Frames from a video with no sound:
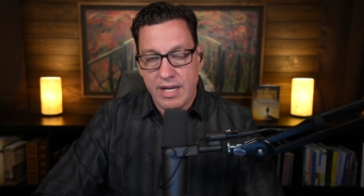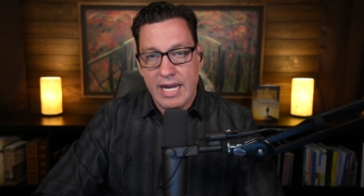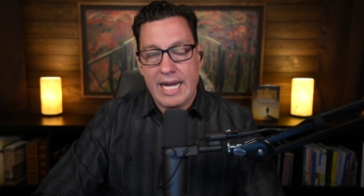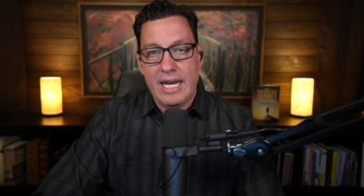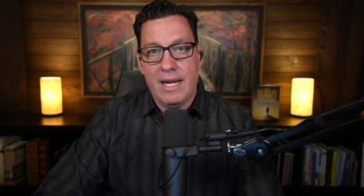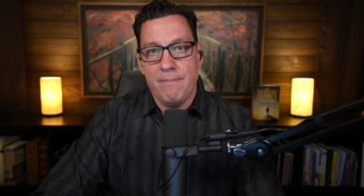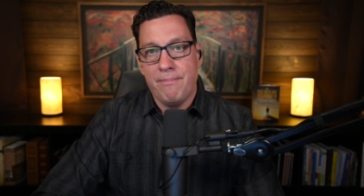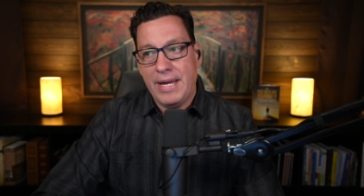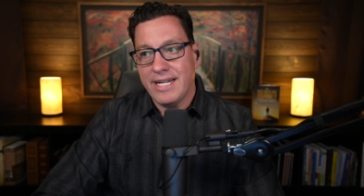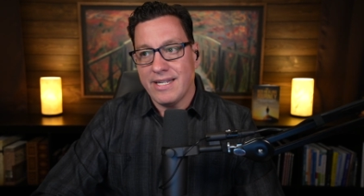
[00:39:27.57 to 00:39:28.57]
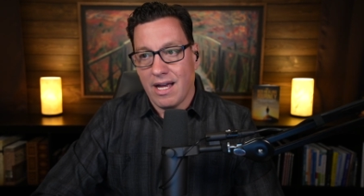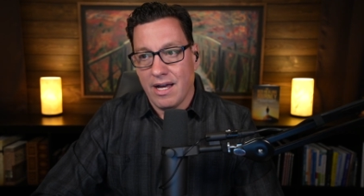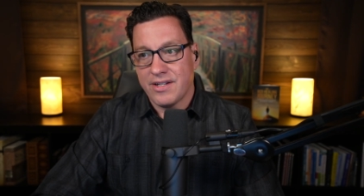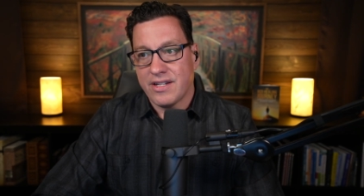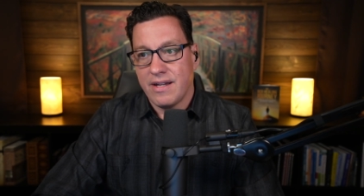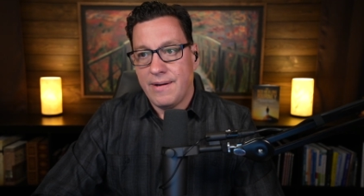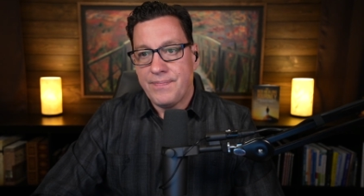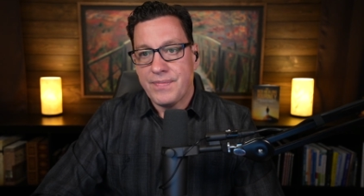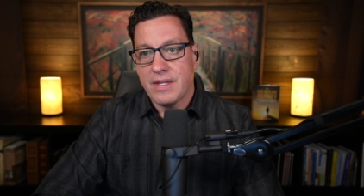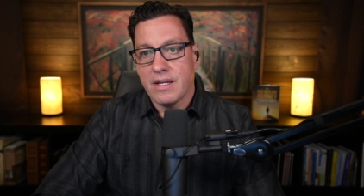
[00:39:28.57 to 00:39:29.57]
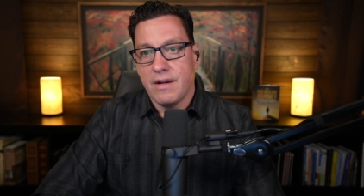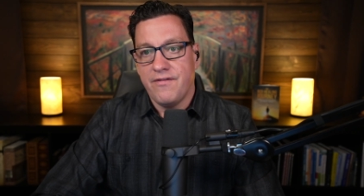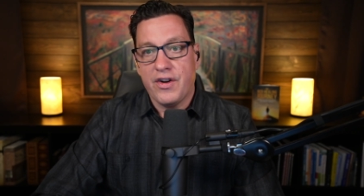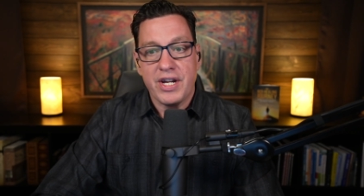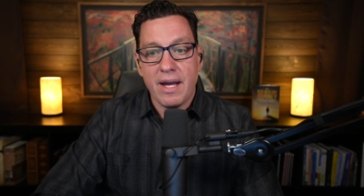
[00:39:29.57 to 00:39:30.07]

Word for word: And it makes us very